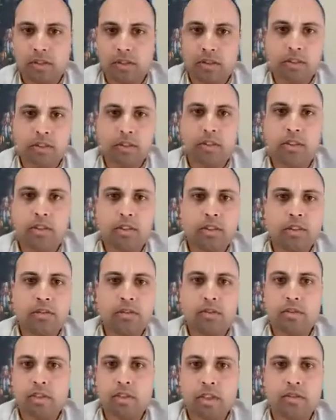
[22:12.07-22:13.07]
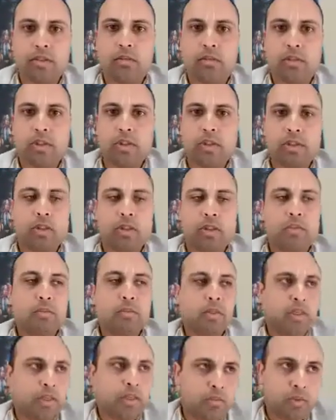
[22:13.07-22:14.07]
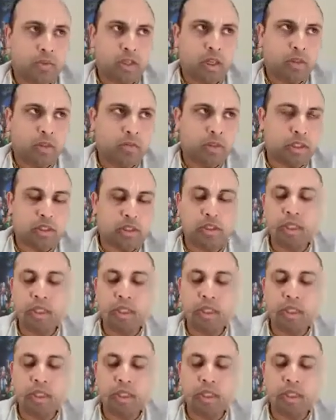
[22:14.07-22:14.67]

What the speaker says: It doesn't have to be just a person, but objects.